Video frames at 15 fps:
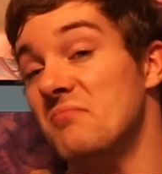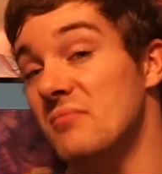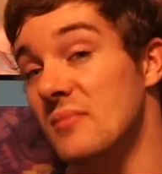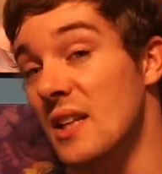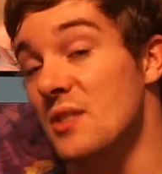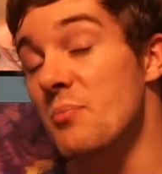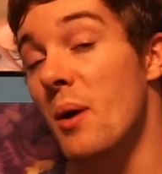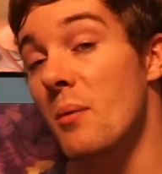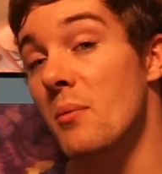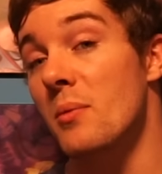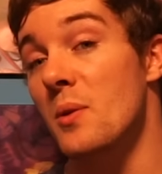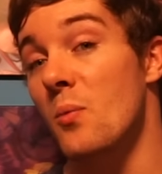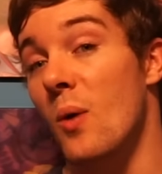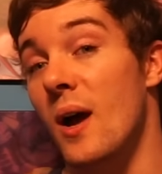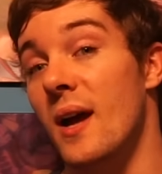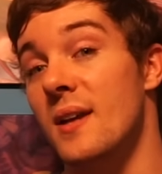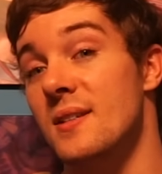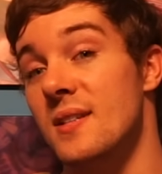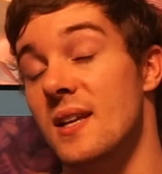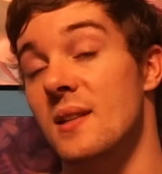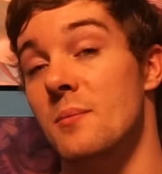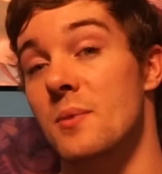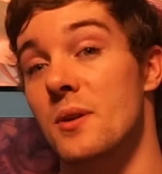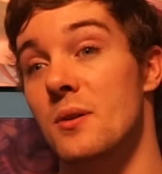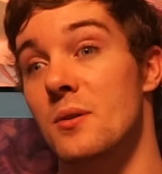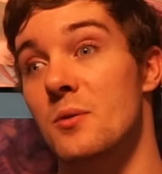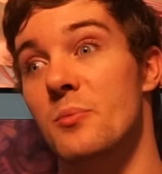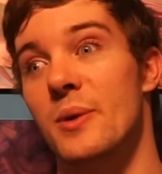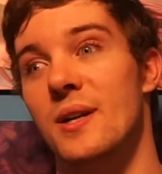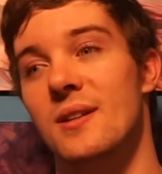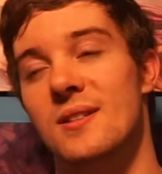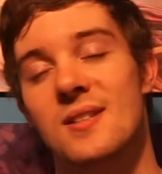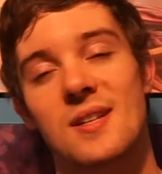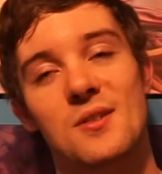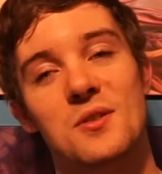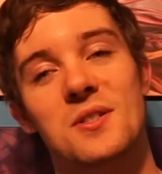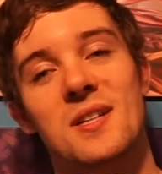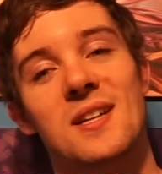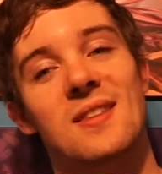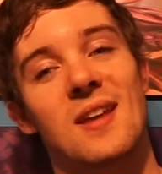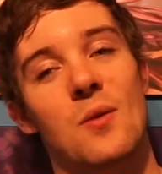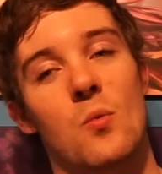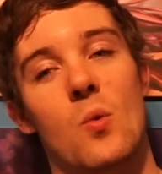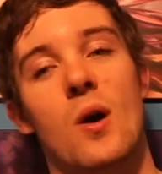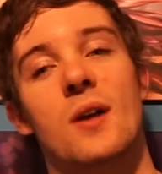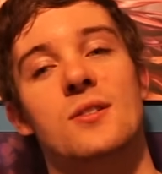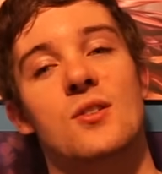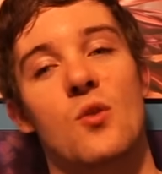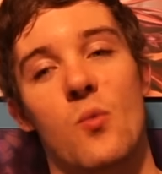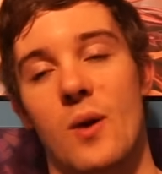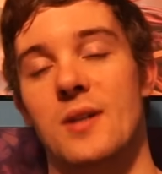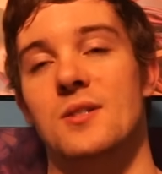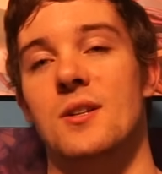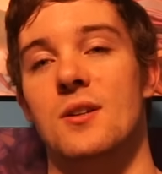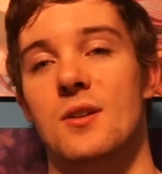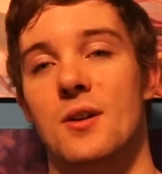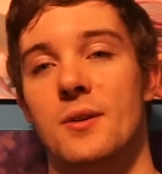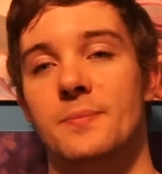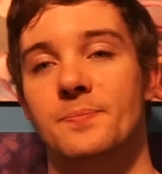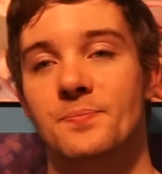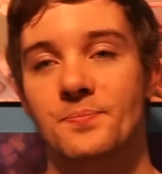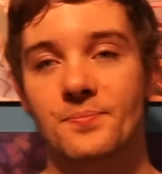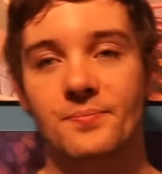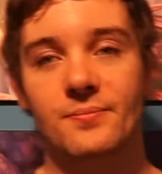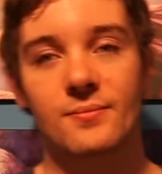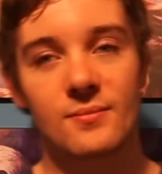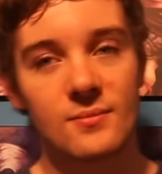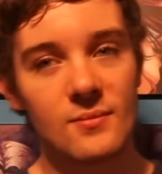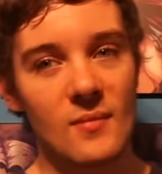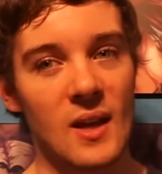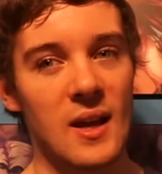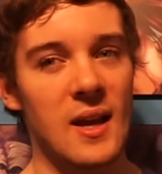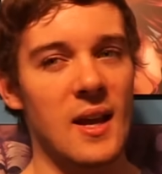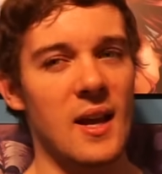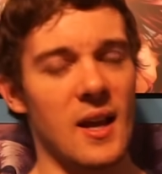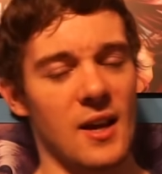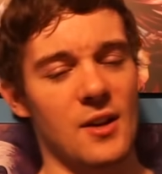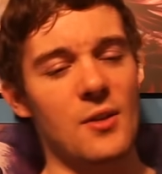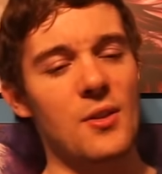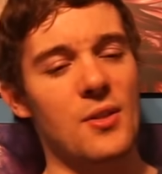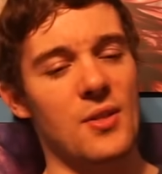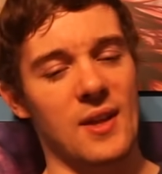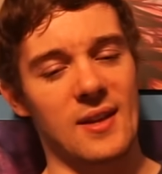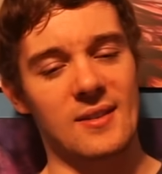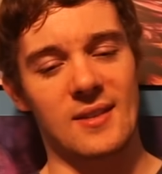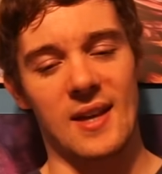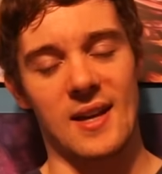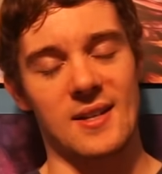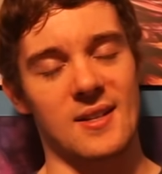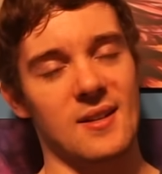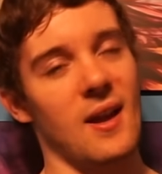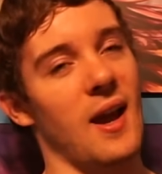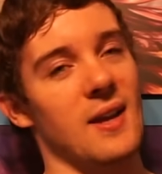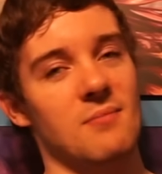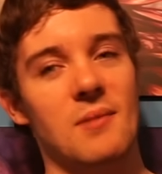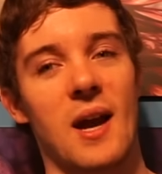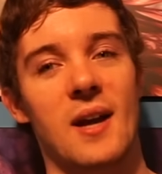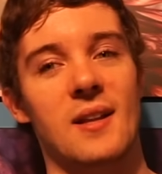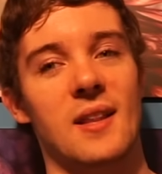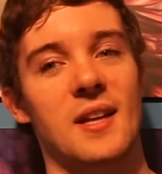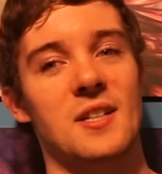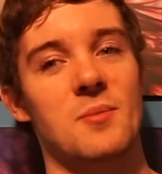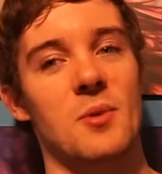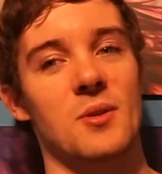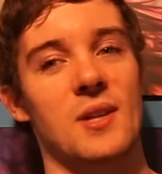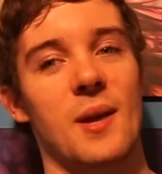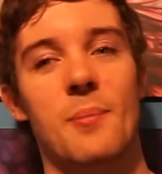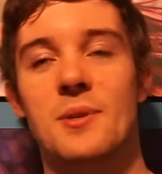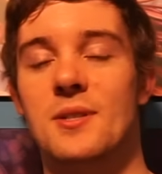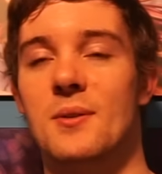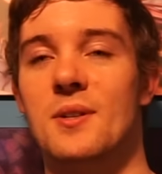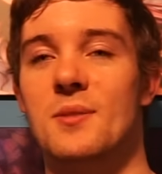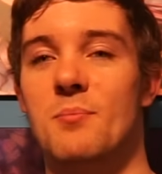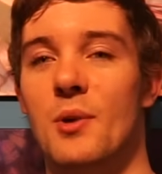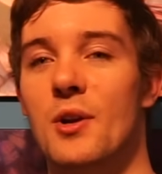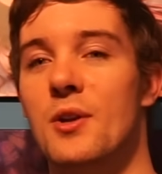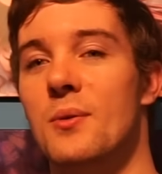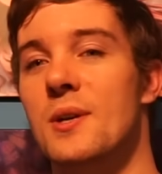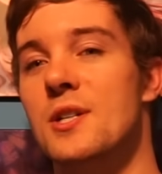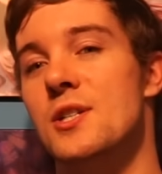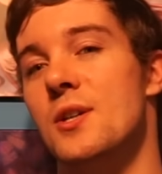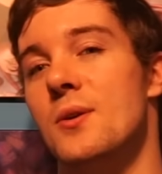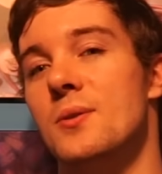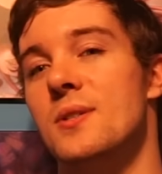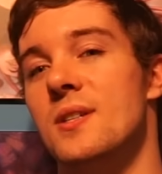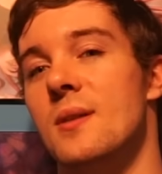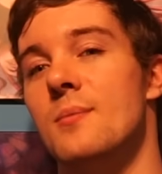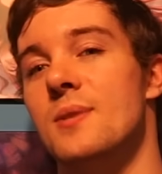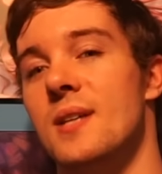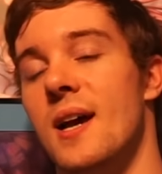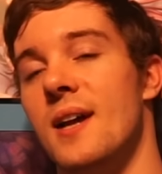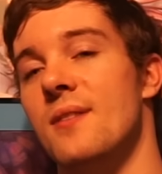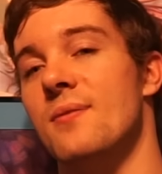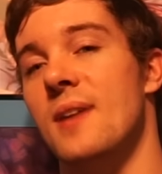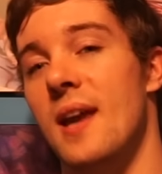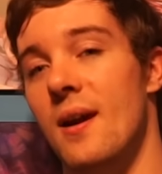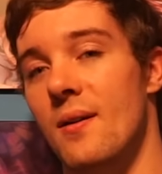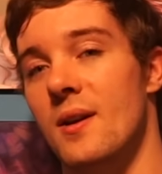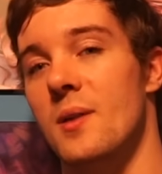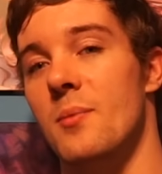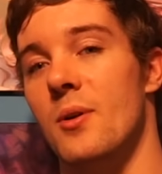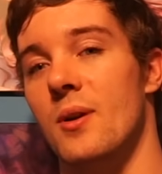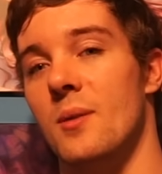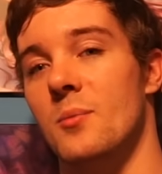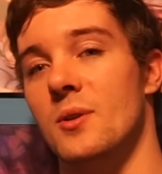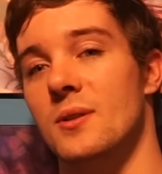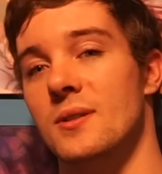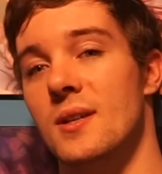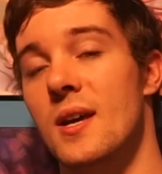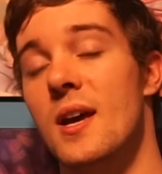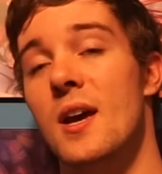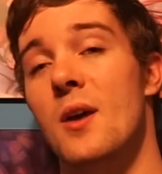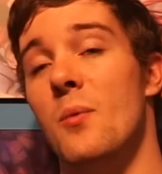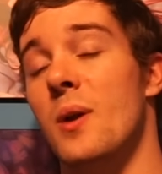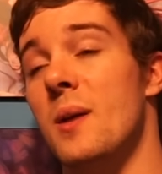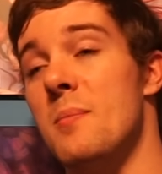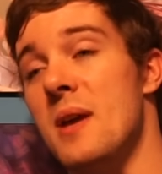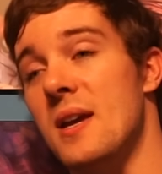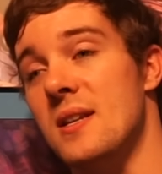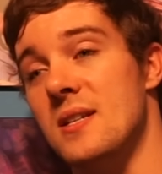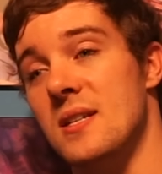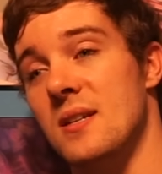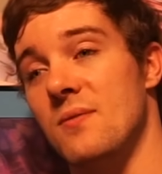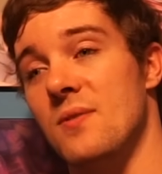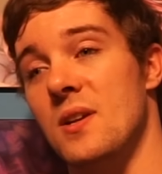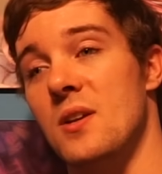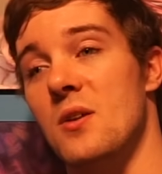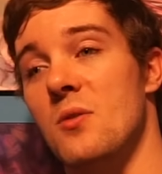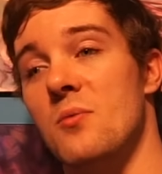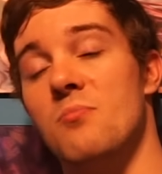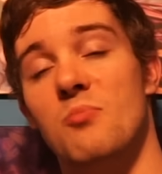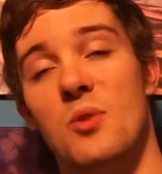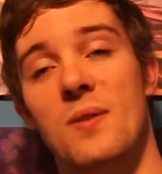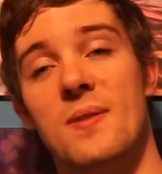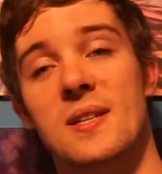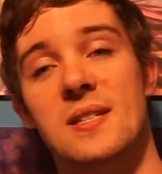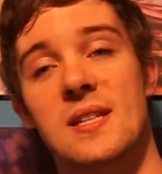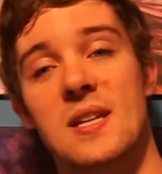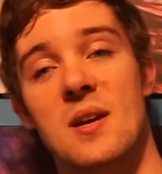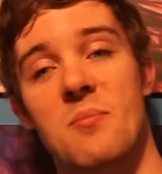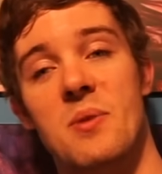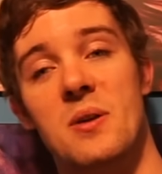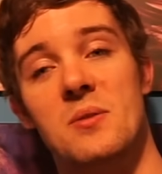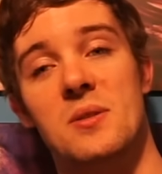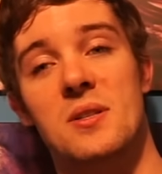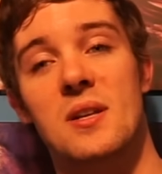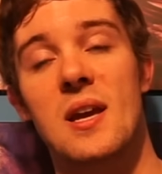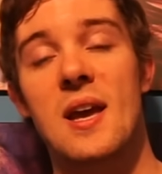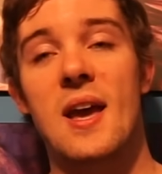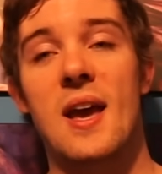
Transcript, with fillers: That's probably why Salem knew, but it's interesting that Watts questioned her. Another thing that I kind of liked about the episode is Mercury showed some sign of caring about Emerald. When I made a video previously about